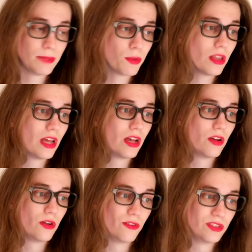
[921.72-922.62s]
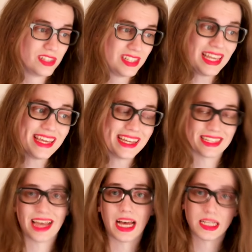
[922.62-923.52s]
People see
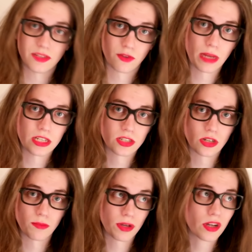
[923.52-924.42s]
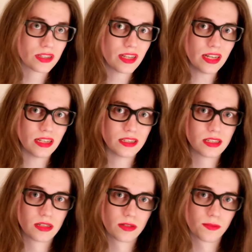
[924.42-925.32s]
it as informational because it
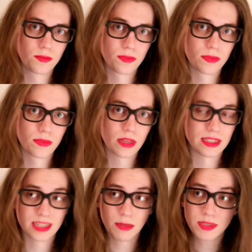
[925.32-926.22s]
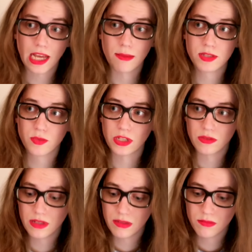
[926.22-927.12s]
is. And sometimes
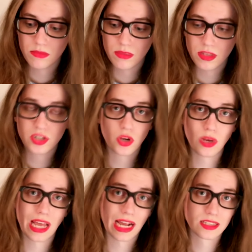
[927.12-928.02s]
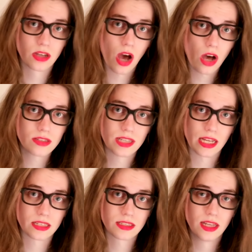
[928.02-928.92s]
when the show lacks
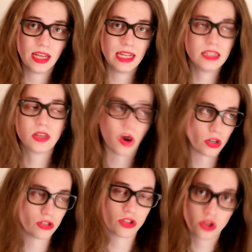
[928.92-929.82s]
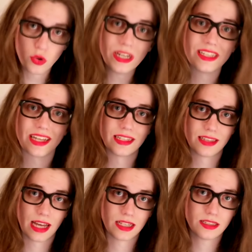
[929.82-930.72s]
context, it's hard to
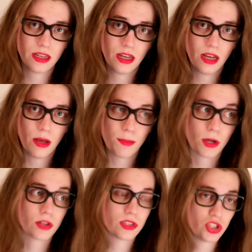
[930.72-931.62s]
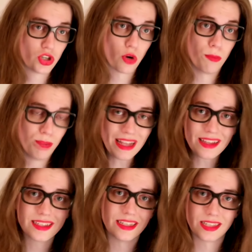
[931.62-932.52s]
criticize that because the show
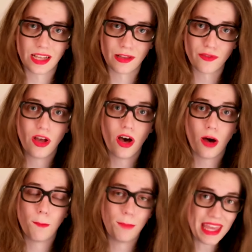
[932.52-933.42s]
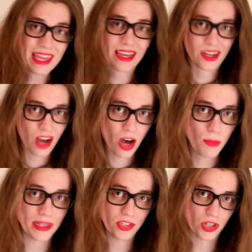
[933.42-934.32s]
built itself on being a
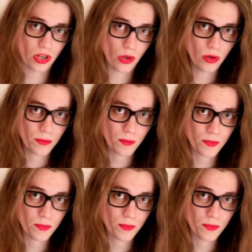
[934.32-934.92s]
comedy show.